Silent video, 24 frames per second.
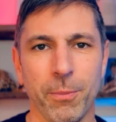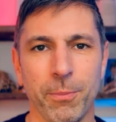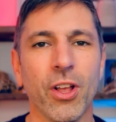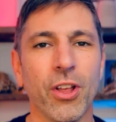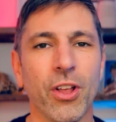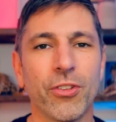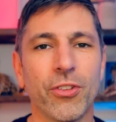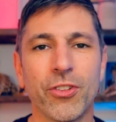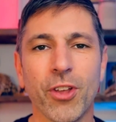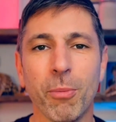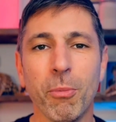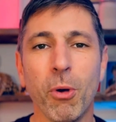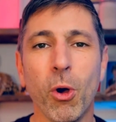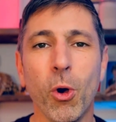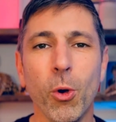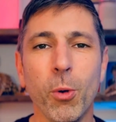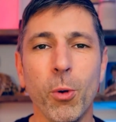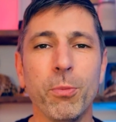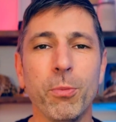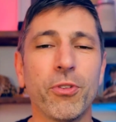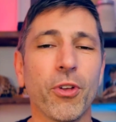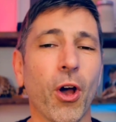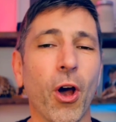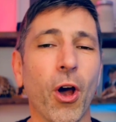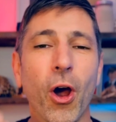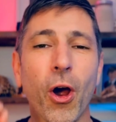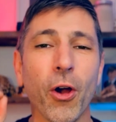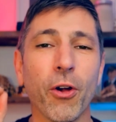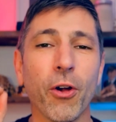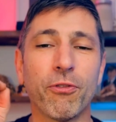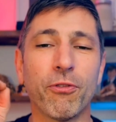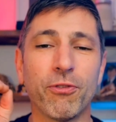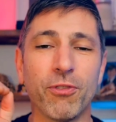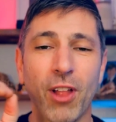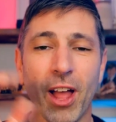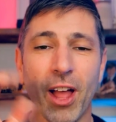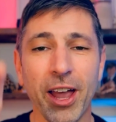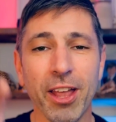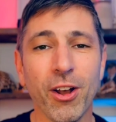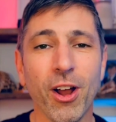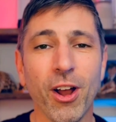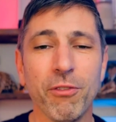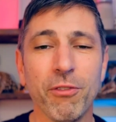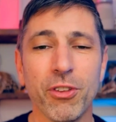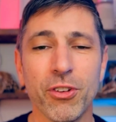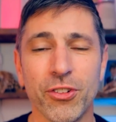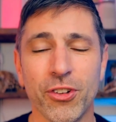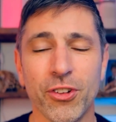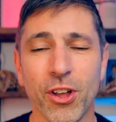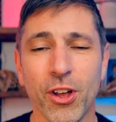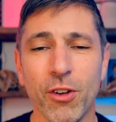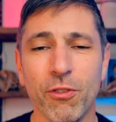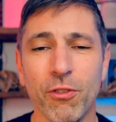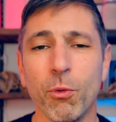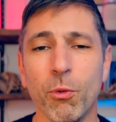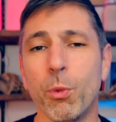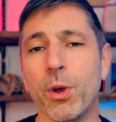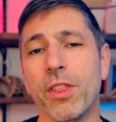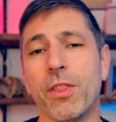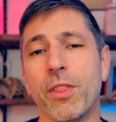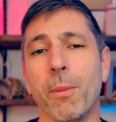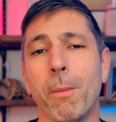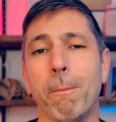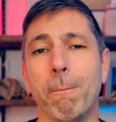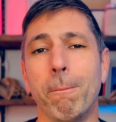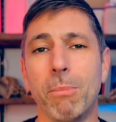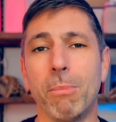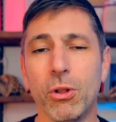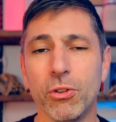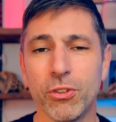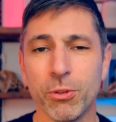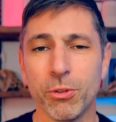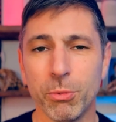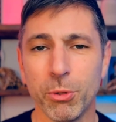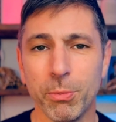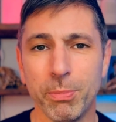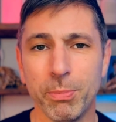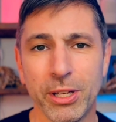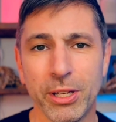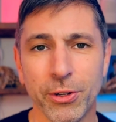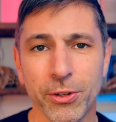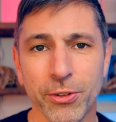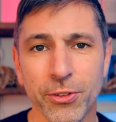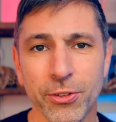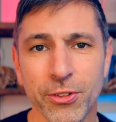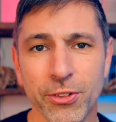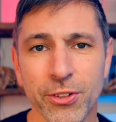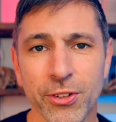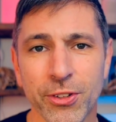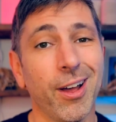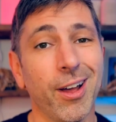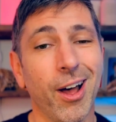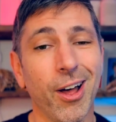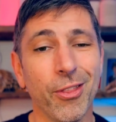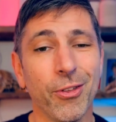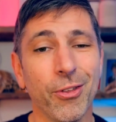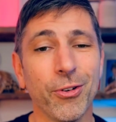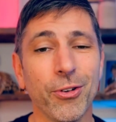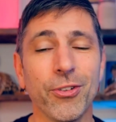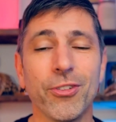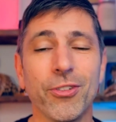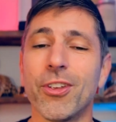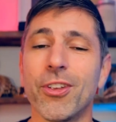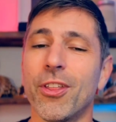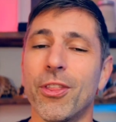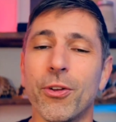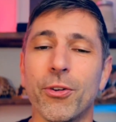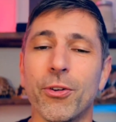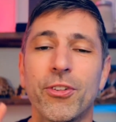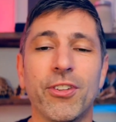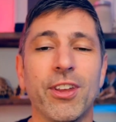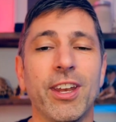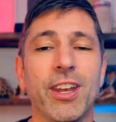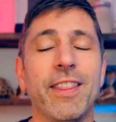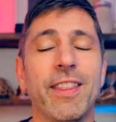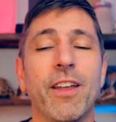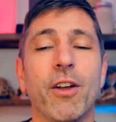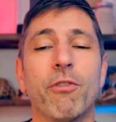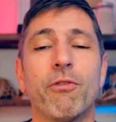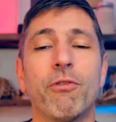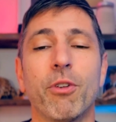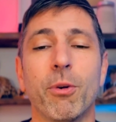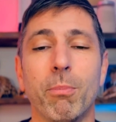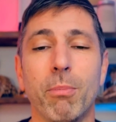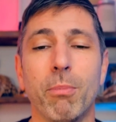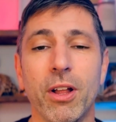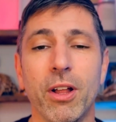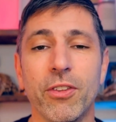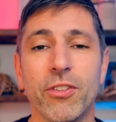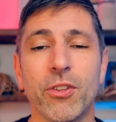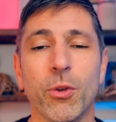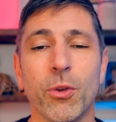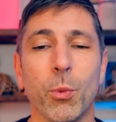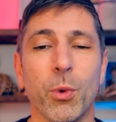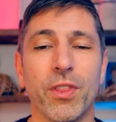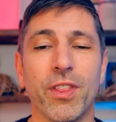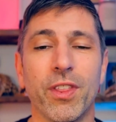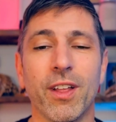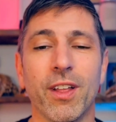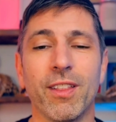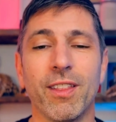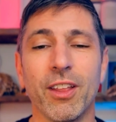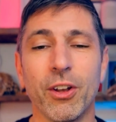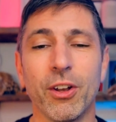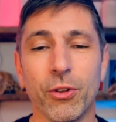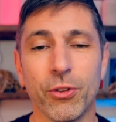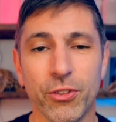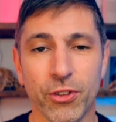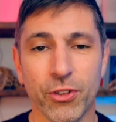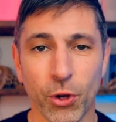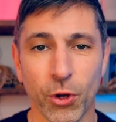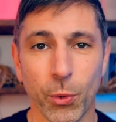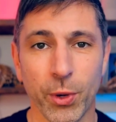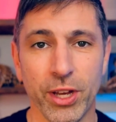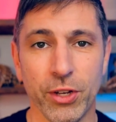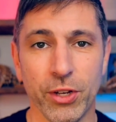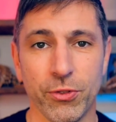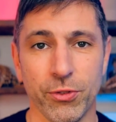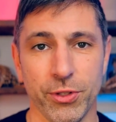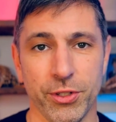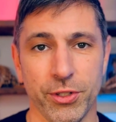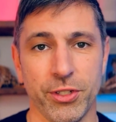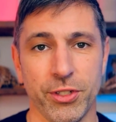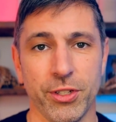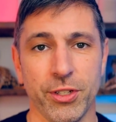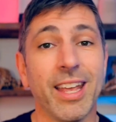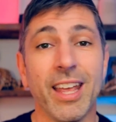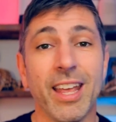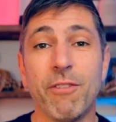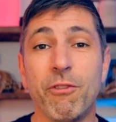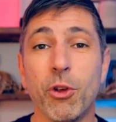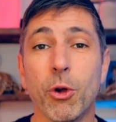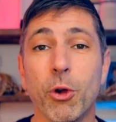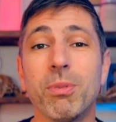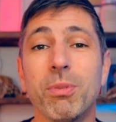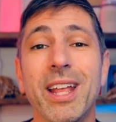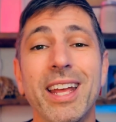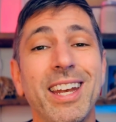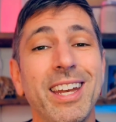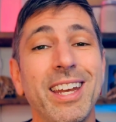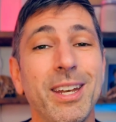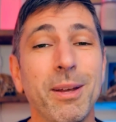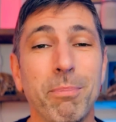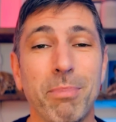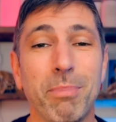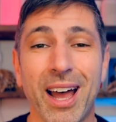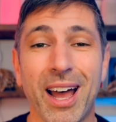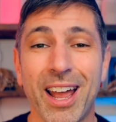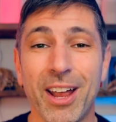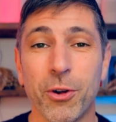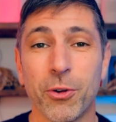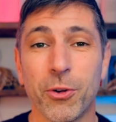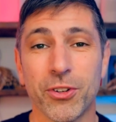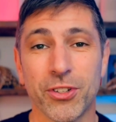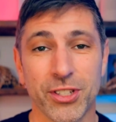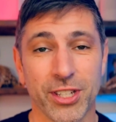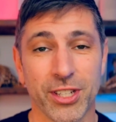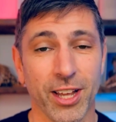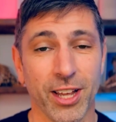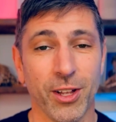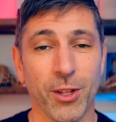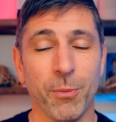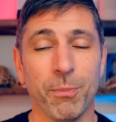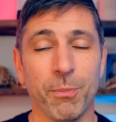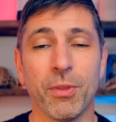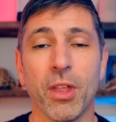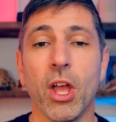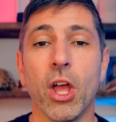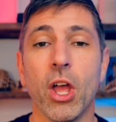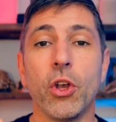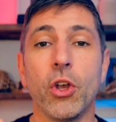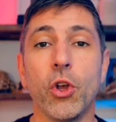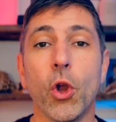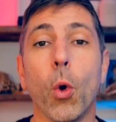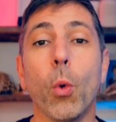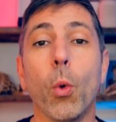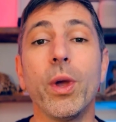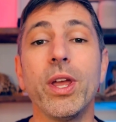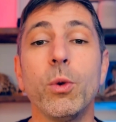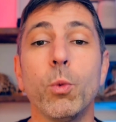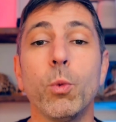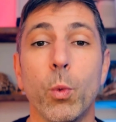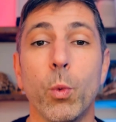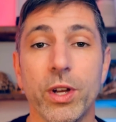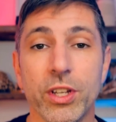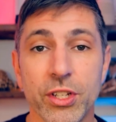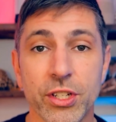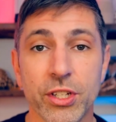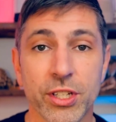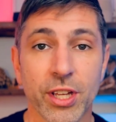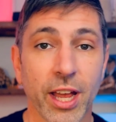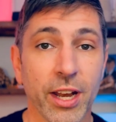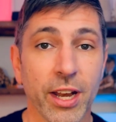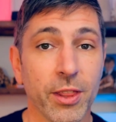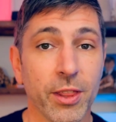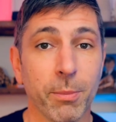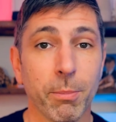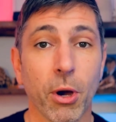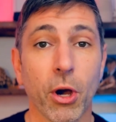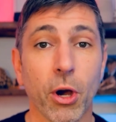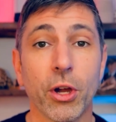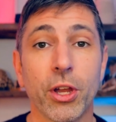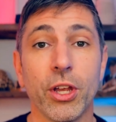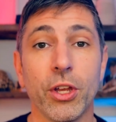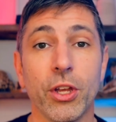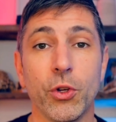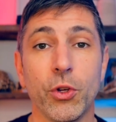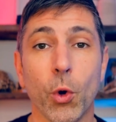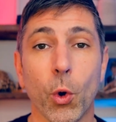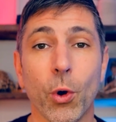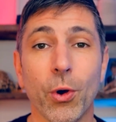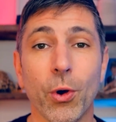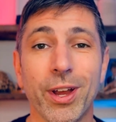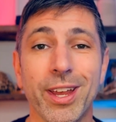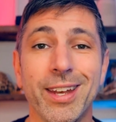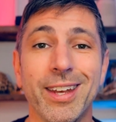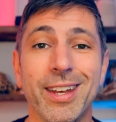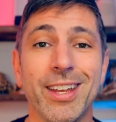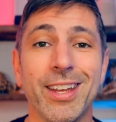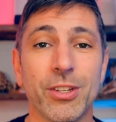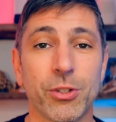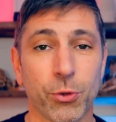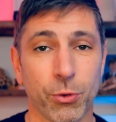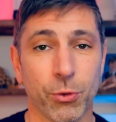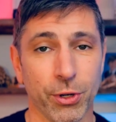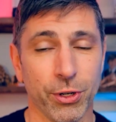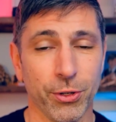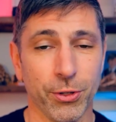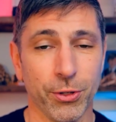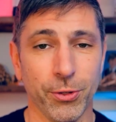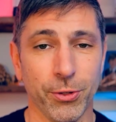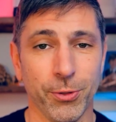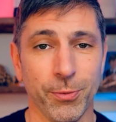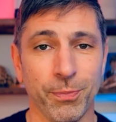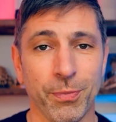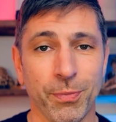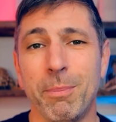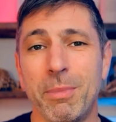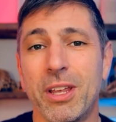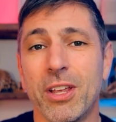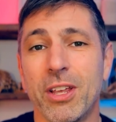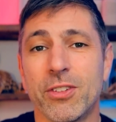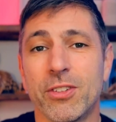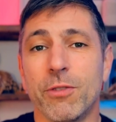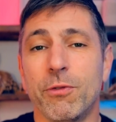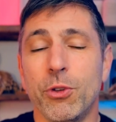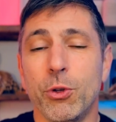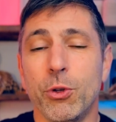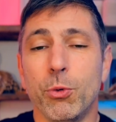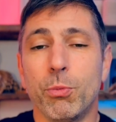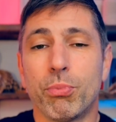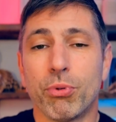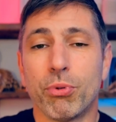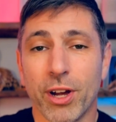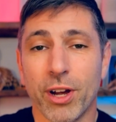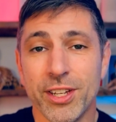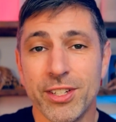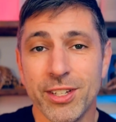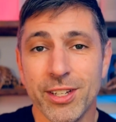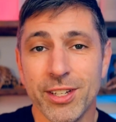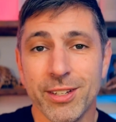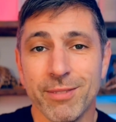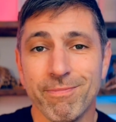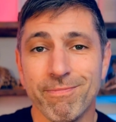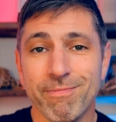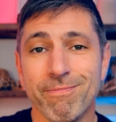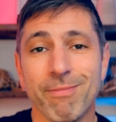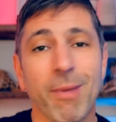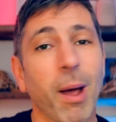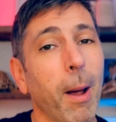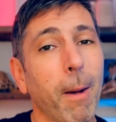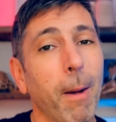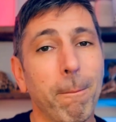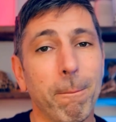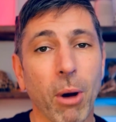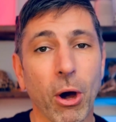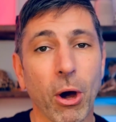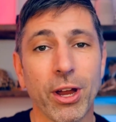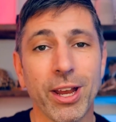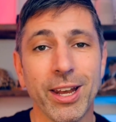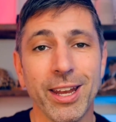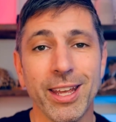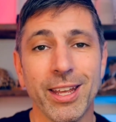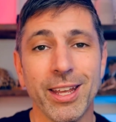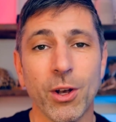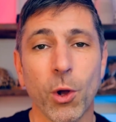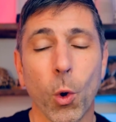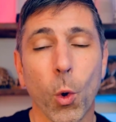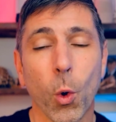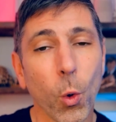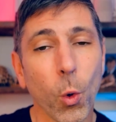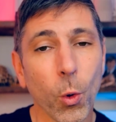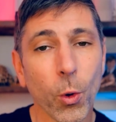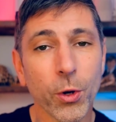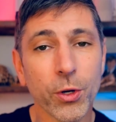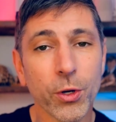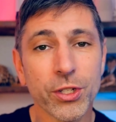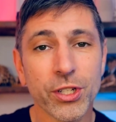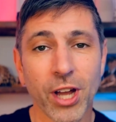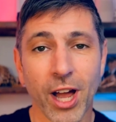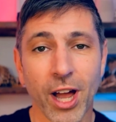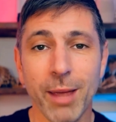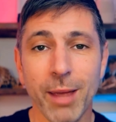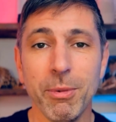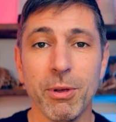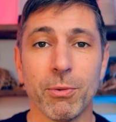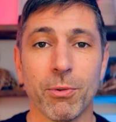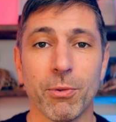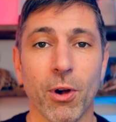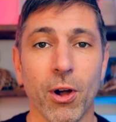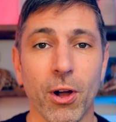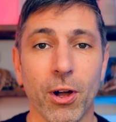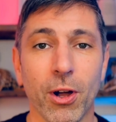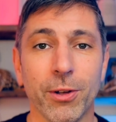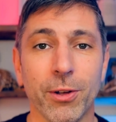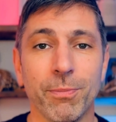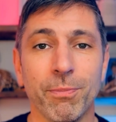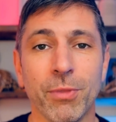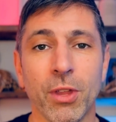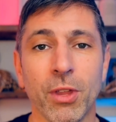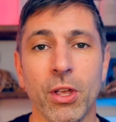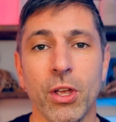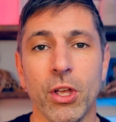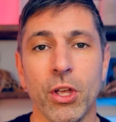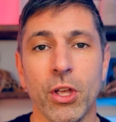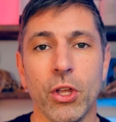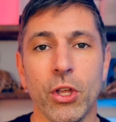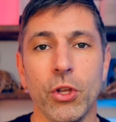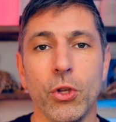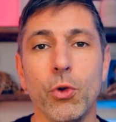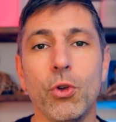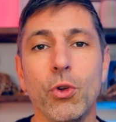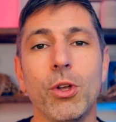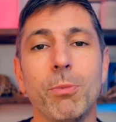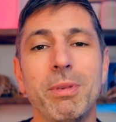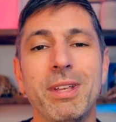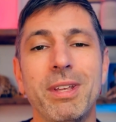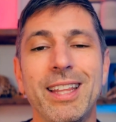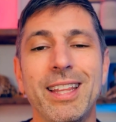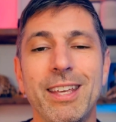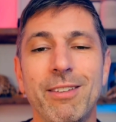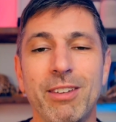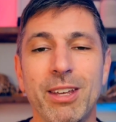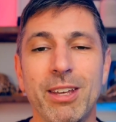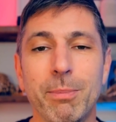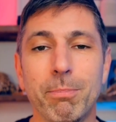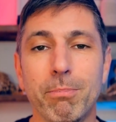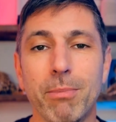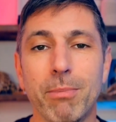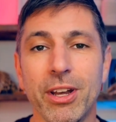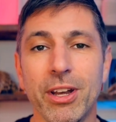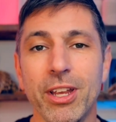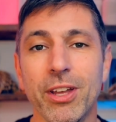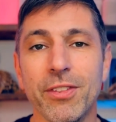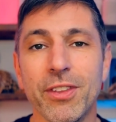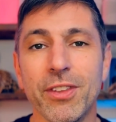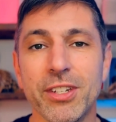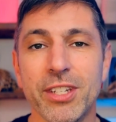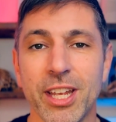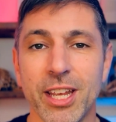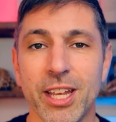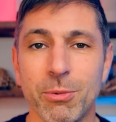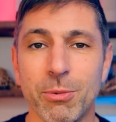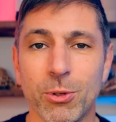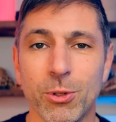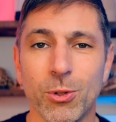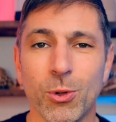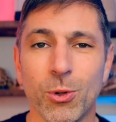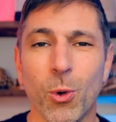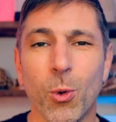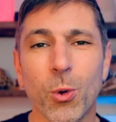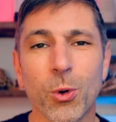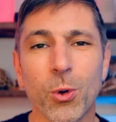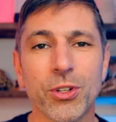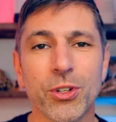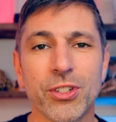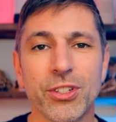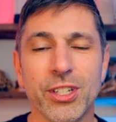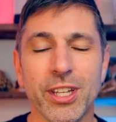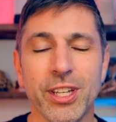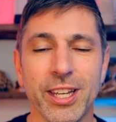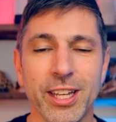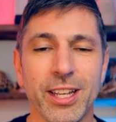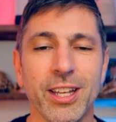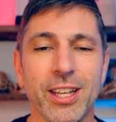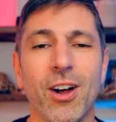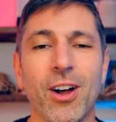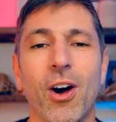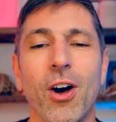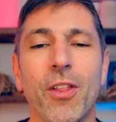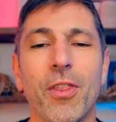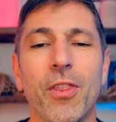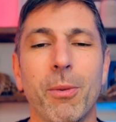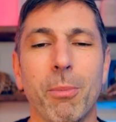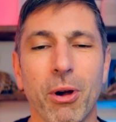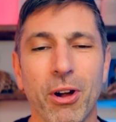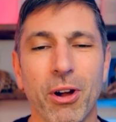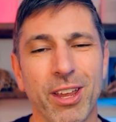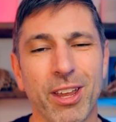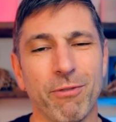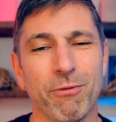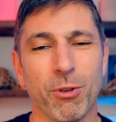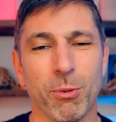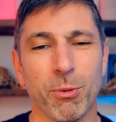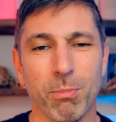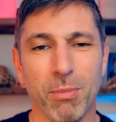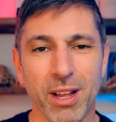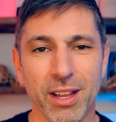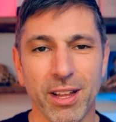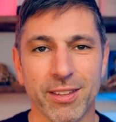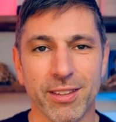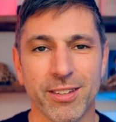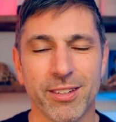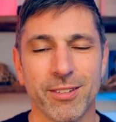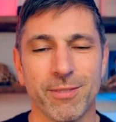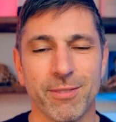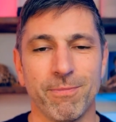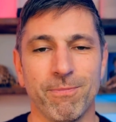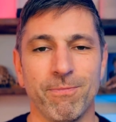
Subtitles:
Some homes are flying off the shelf with multiple bidders. Others, they're sitting there for months with little to no interest. If you're planning to buy or sell, knowing which side of the market you're in is critical. Because if you price it, market it, or time it wrong, you could be leaving money on the table or sitting on the market for months.